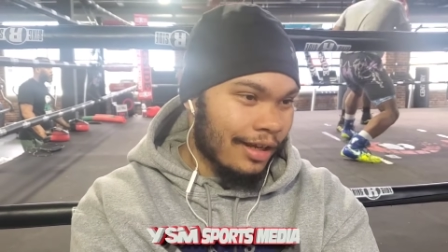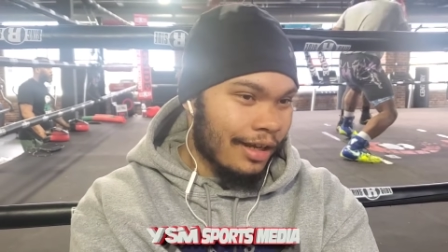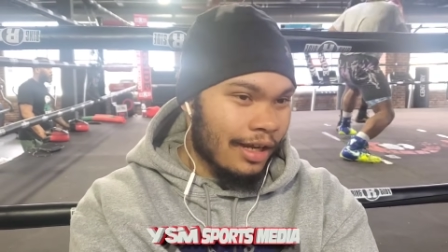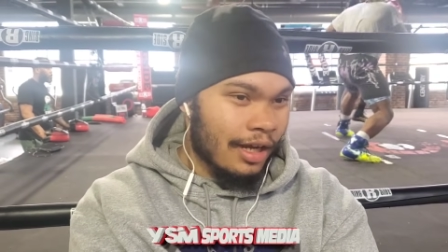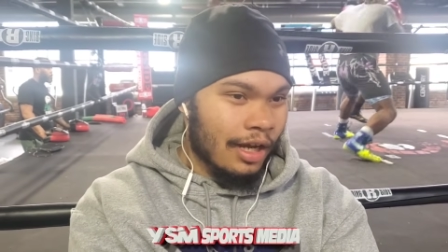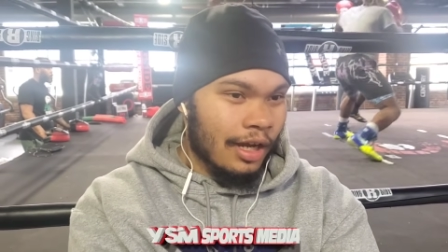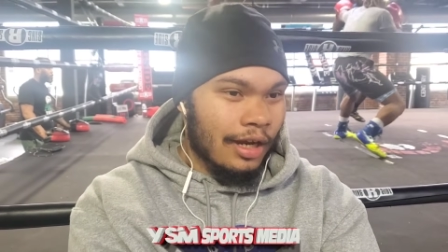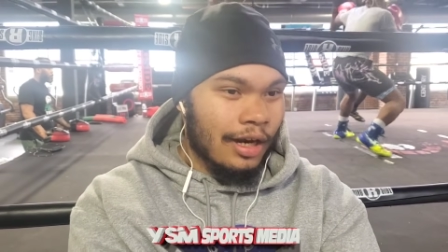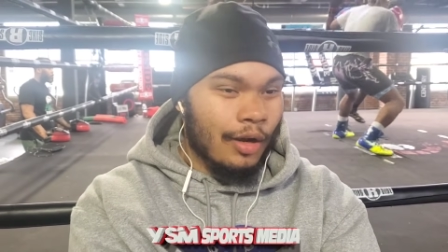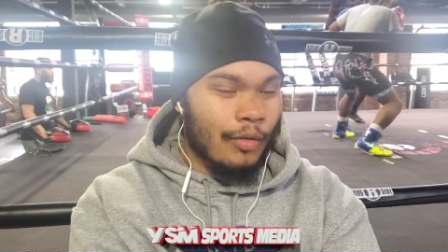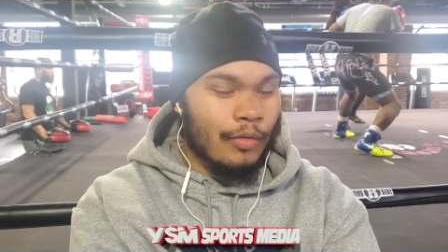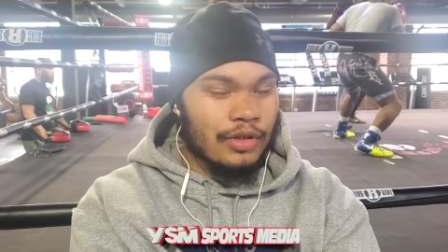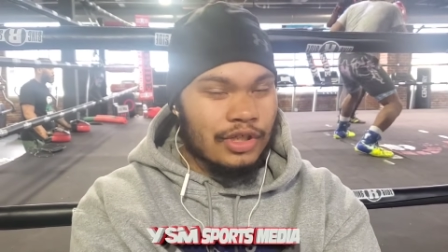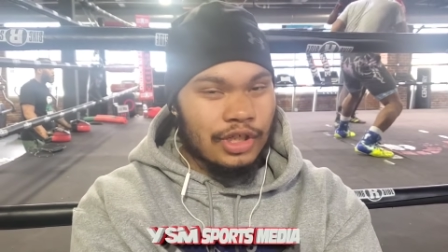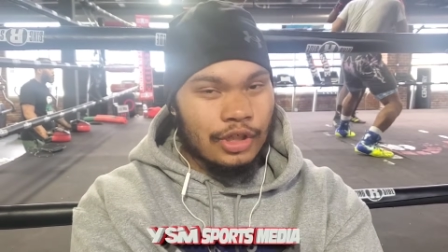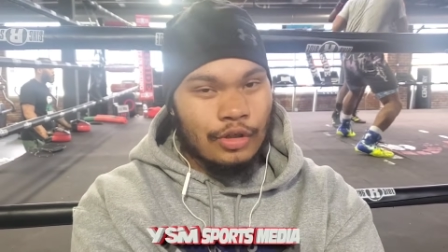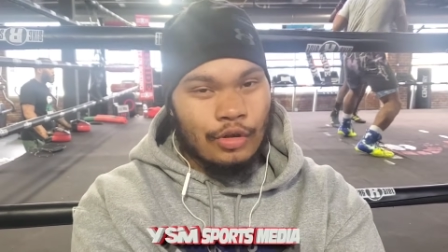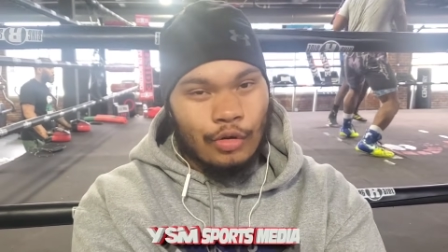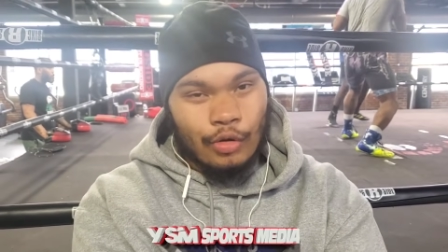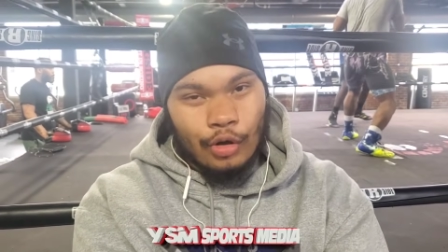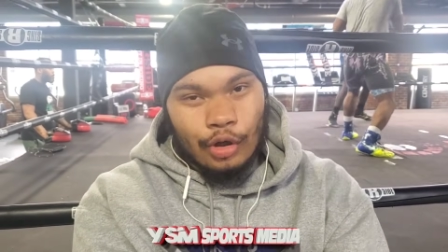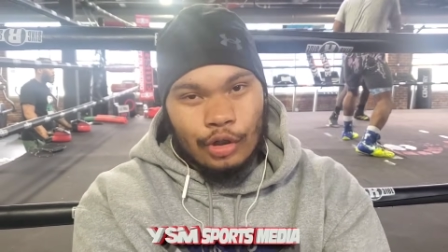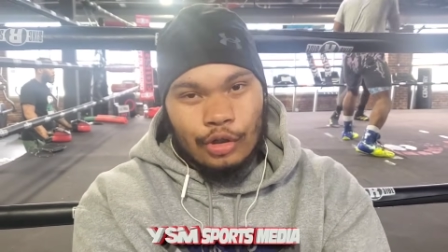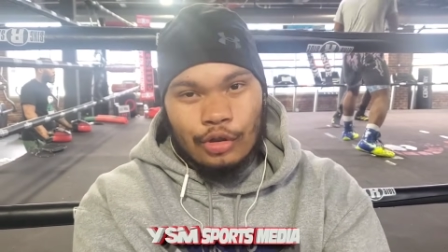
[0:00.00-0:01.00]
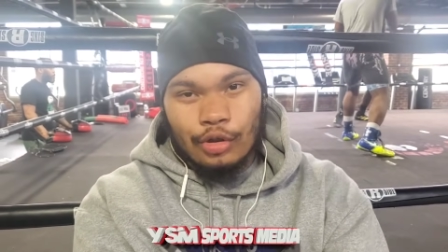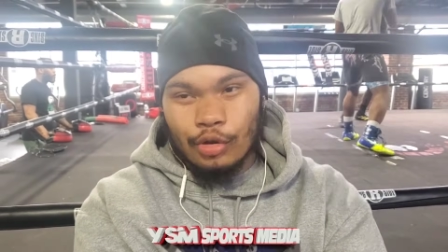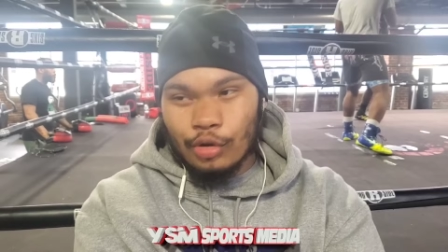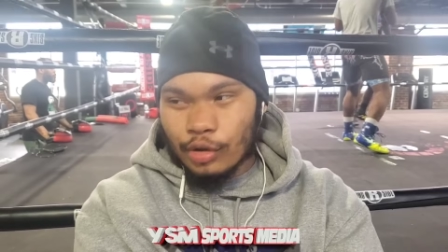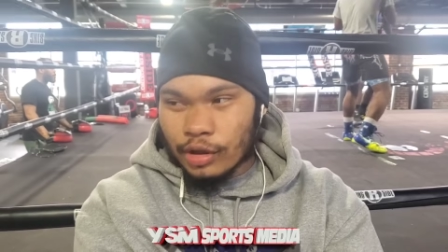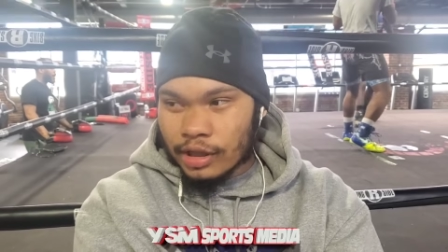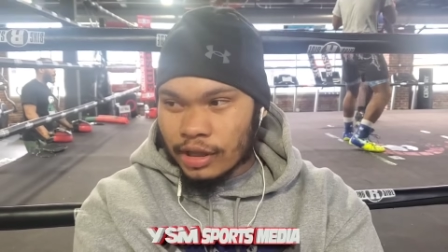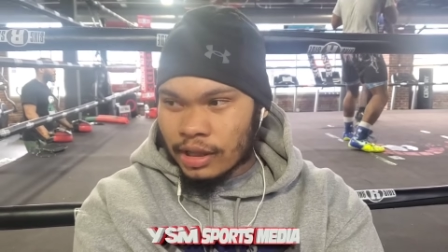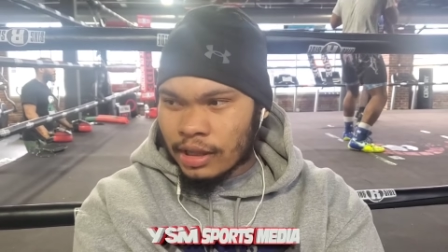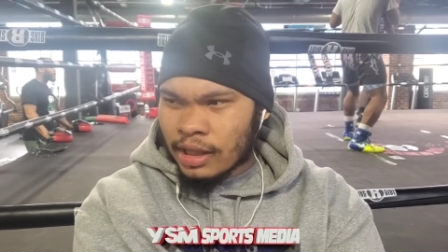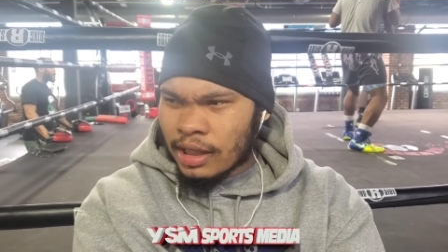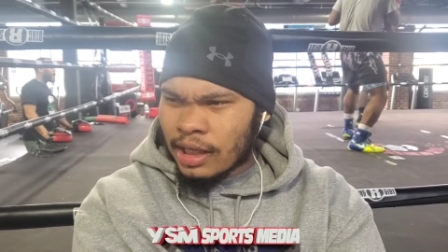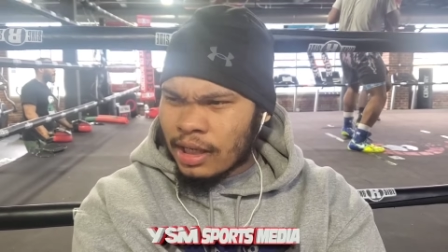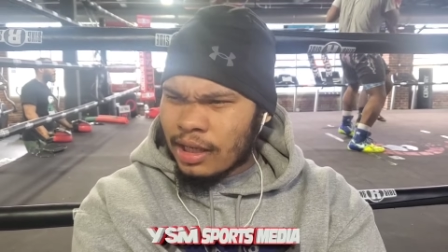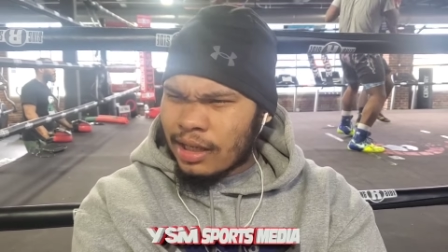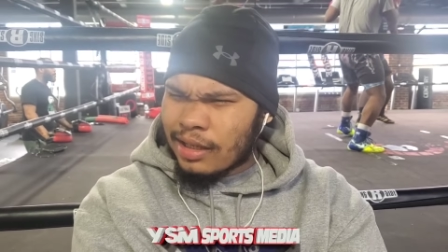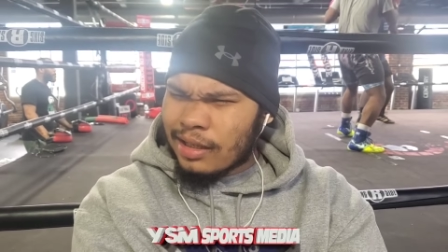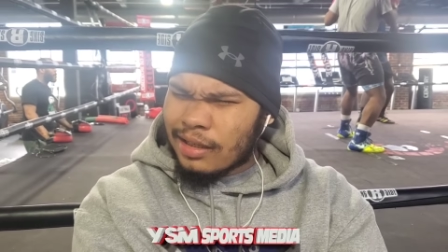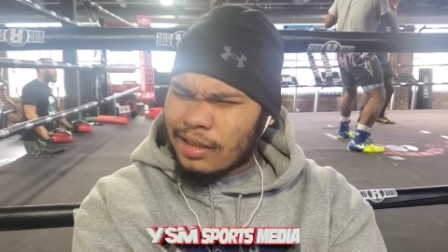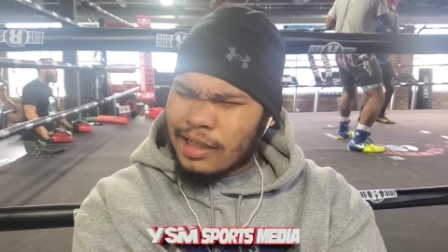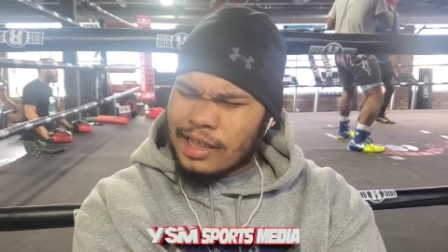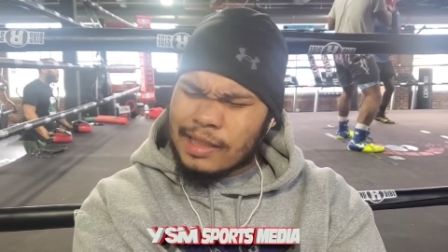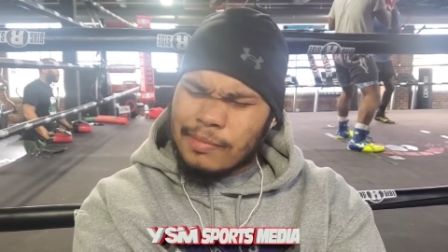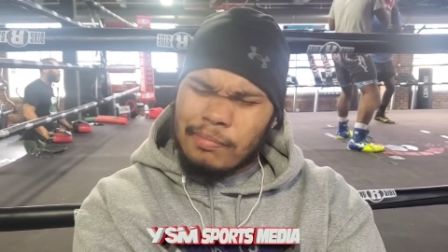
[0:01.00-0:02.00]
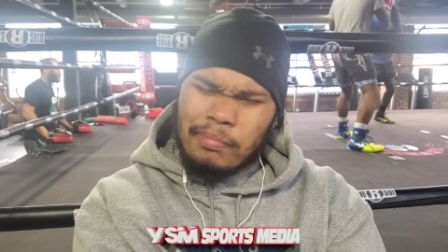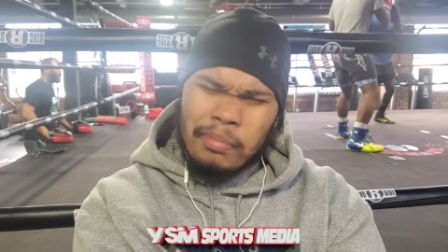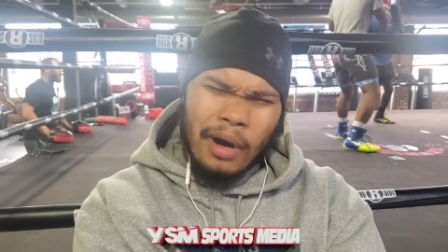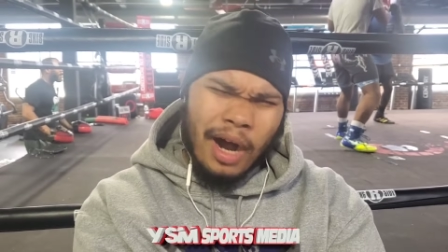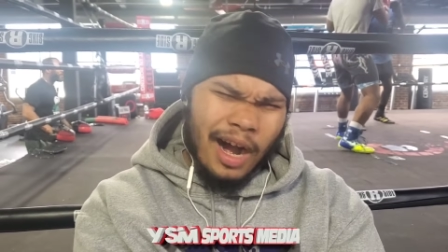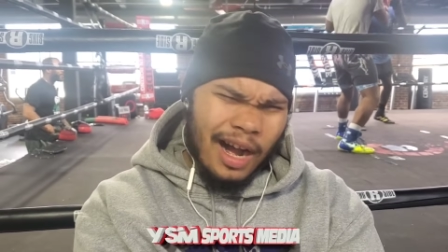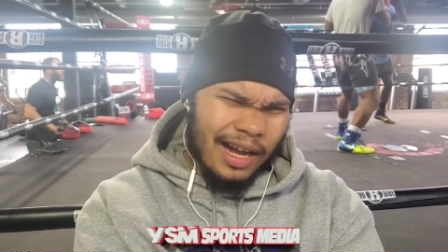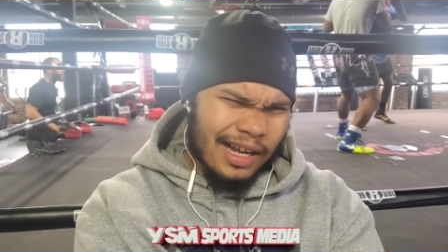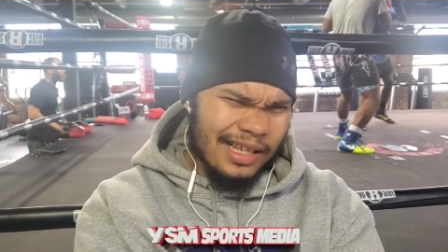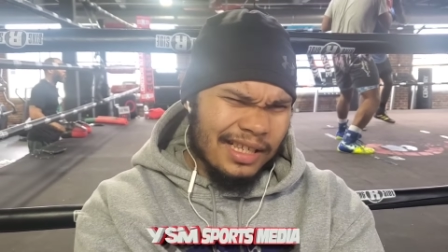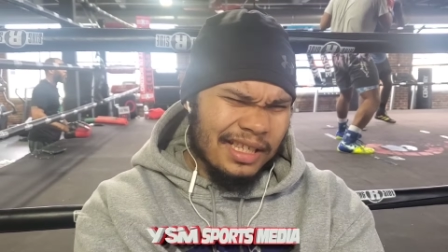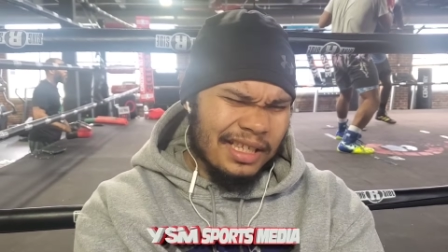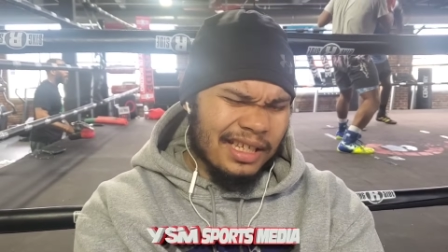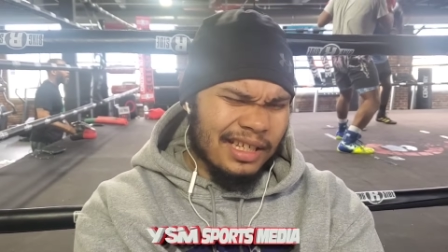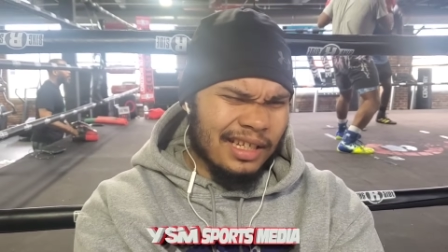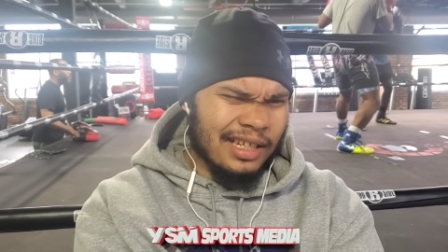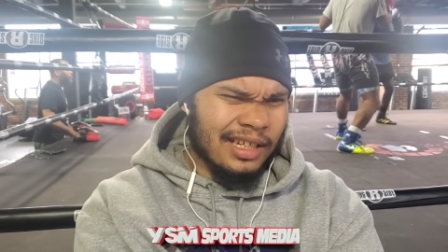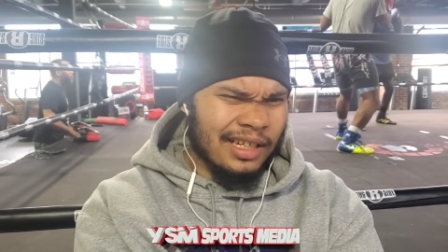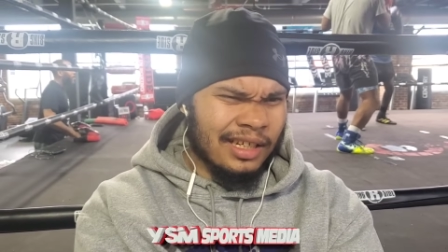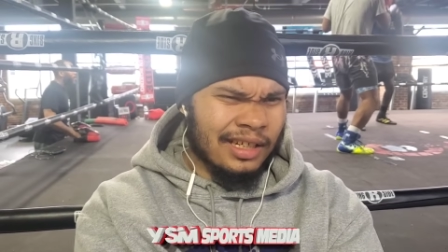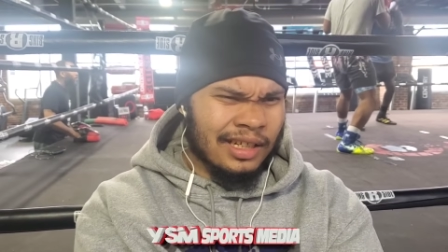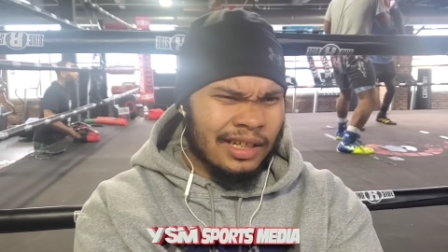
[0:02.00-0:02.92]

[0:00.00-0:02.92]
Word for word: And when Shakur do it, it's boxing.